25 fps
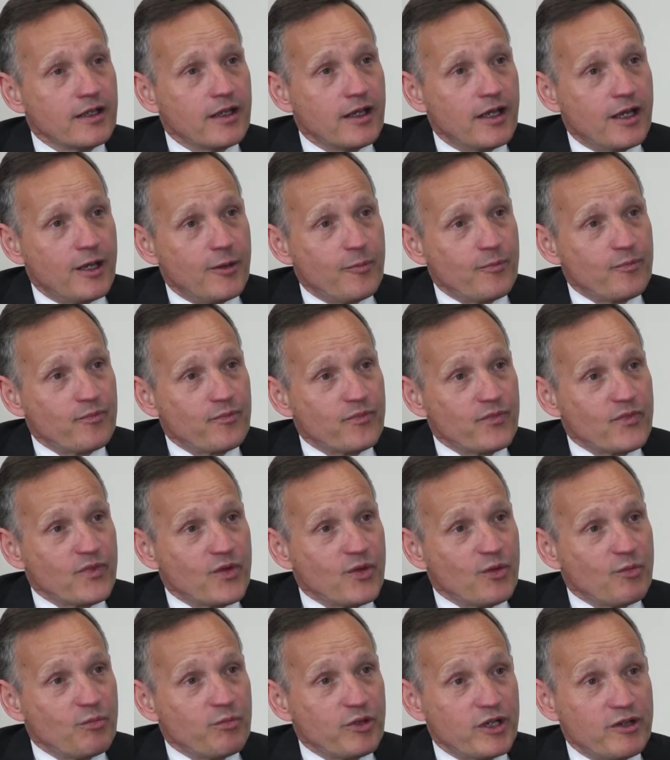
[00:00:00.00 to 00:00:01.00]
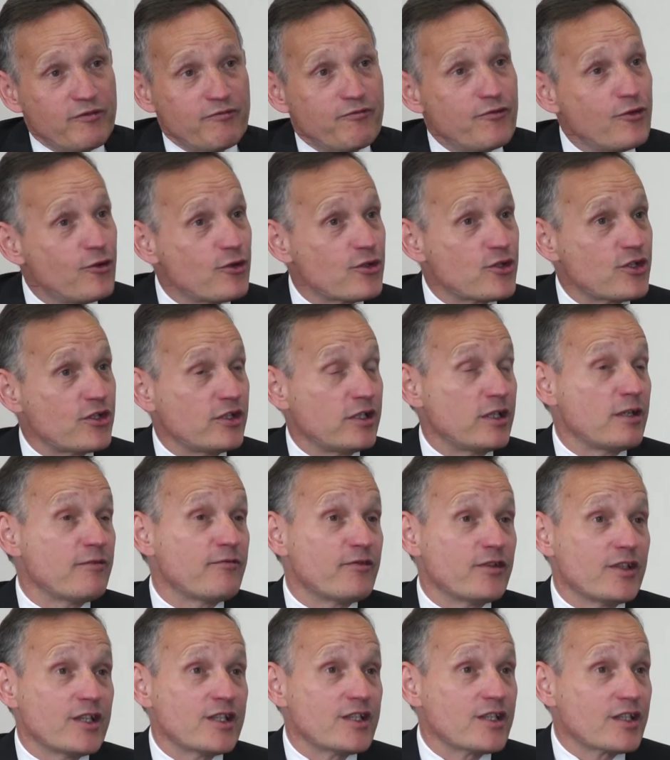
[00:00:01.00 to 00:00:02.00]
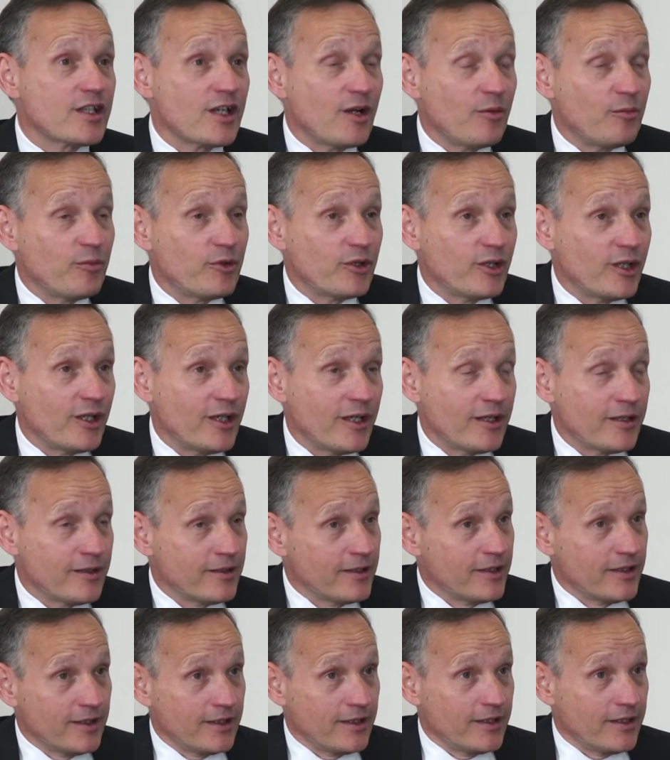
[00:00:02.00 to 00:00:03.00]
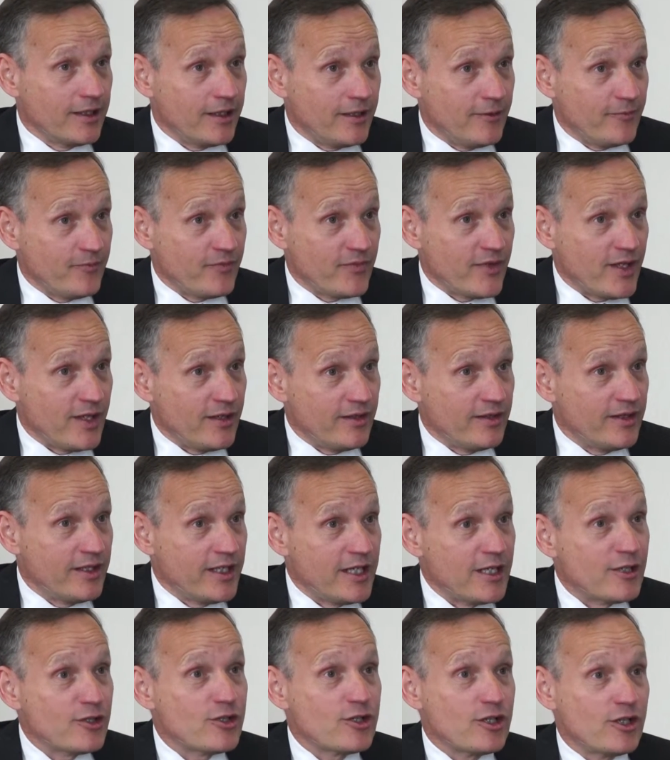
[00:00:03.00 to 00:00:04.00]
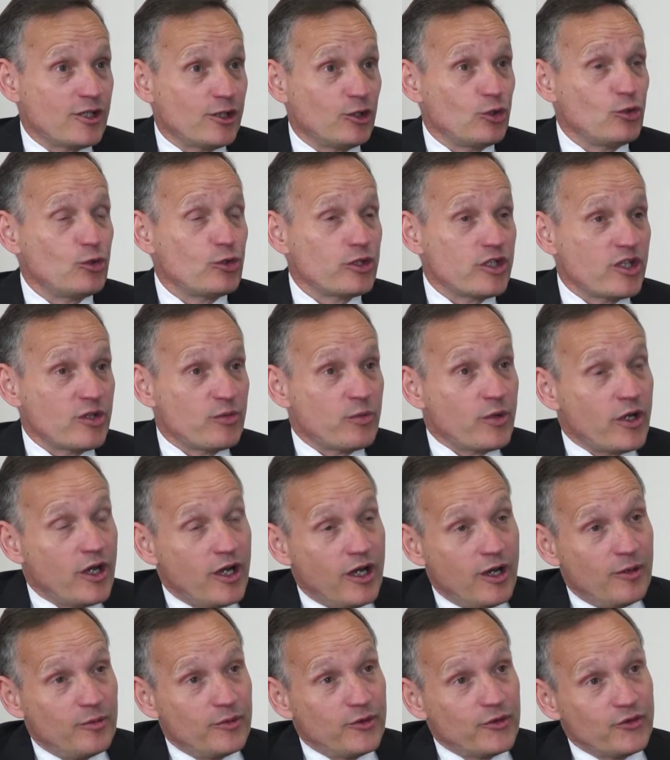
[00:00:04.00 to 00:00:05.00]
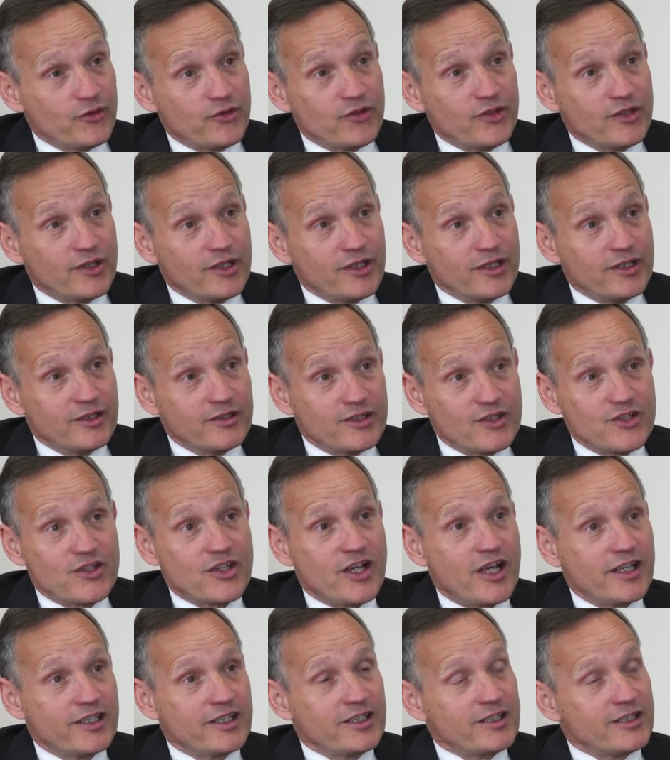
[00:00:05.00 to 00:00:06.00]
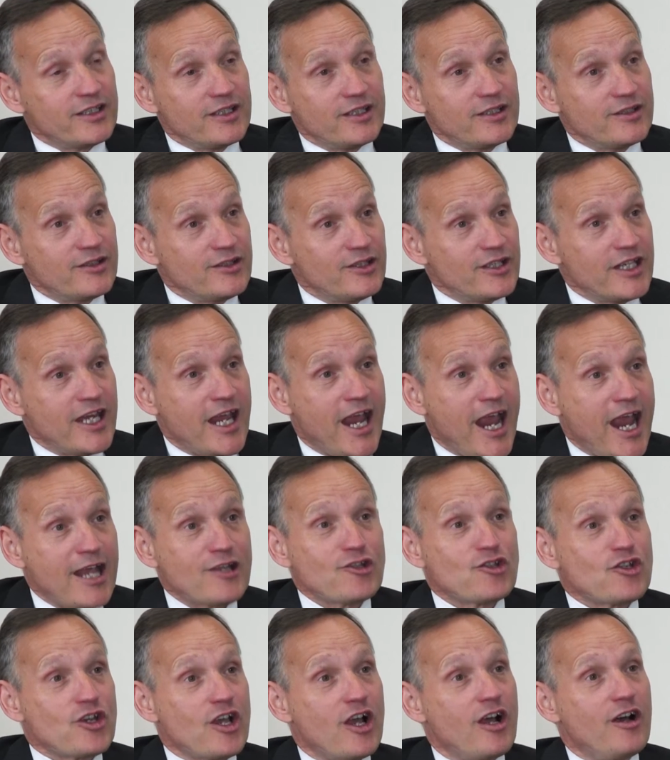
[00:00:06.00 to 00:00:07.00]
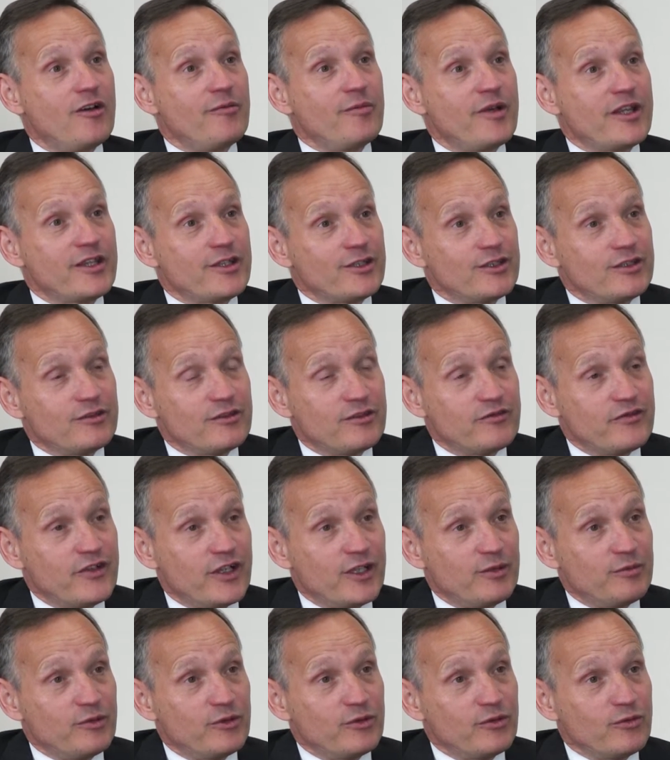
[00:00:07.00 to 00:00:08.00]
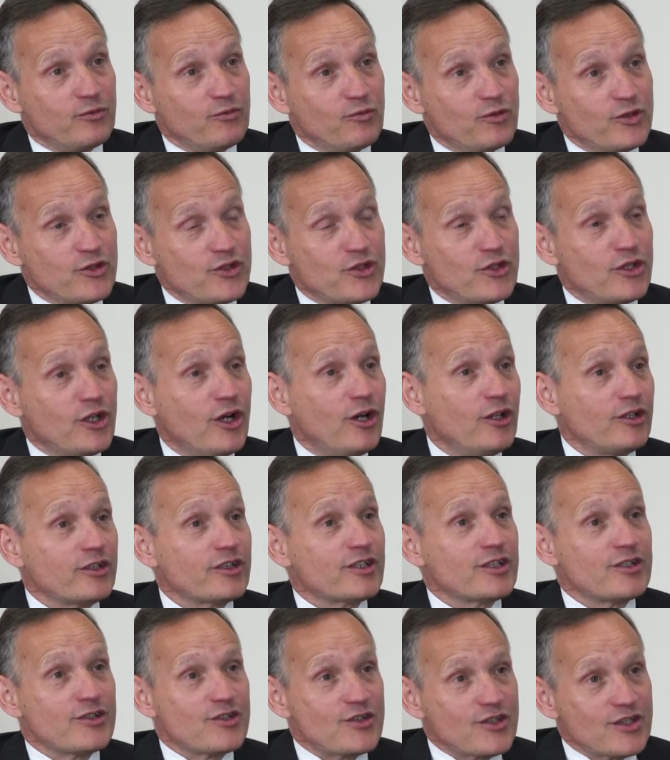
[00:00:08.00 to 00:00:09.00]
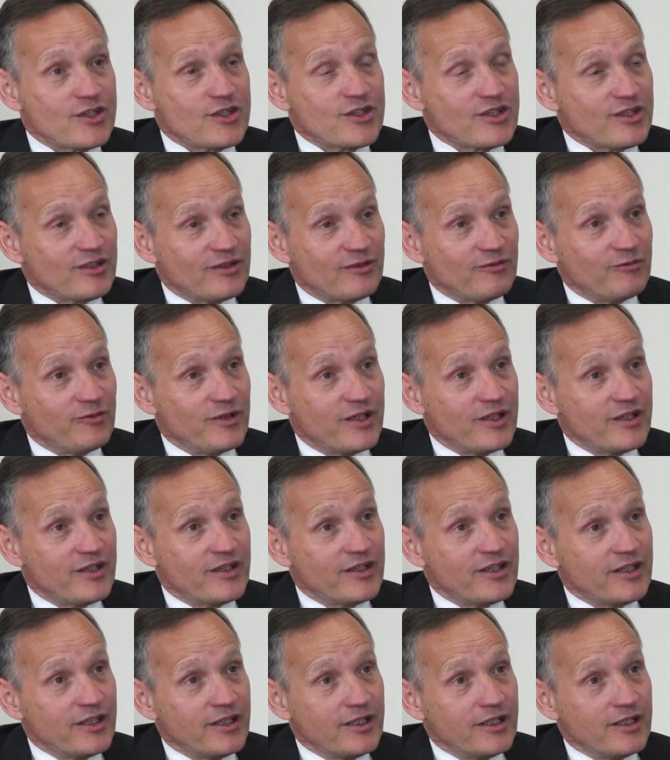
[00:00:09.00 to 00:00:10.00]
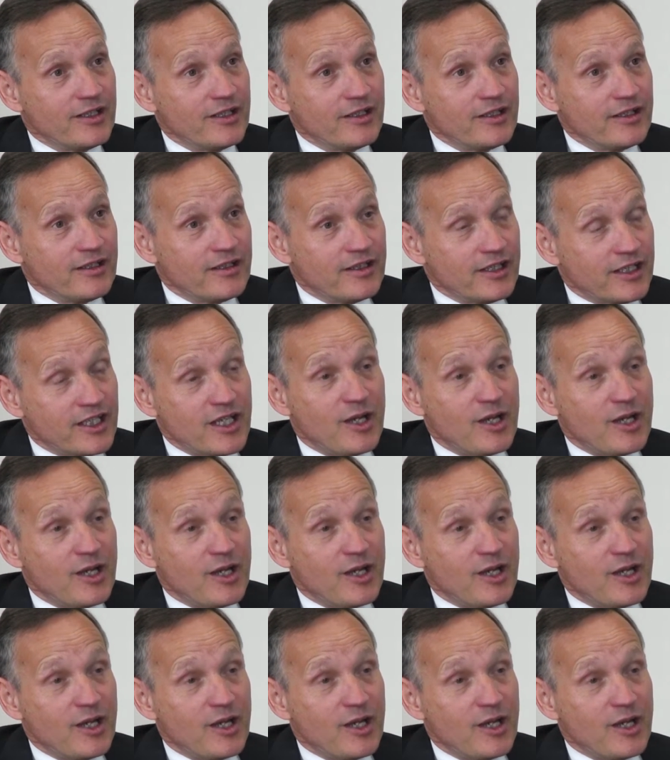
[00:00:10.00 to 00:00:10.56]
But unfortunately for this company, the internal audit department decided that the agile method of development was not consistent with the